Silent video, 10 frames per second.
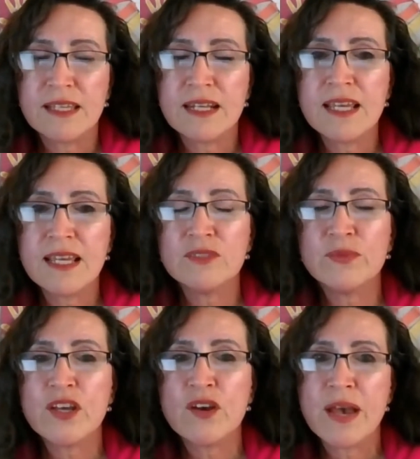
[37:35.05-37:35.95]
And again,
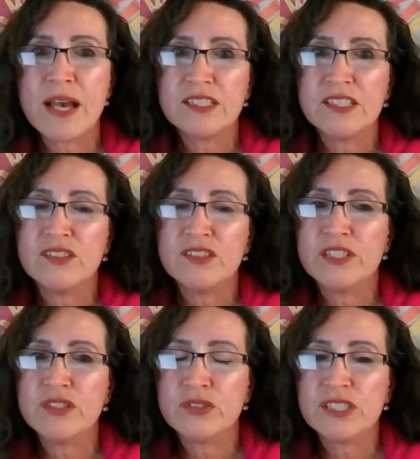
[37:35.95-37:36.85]
we go back to the original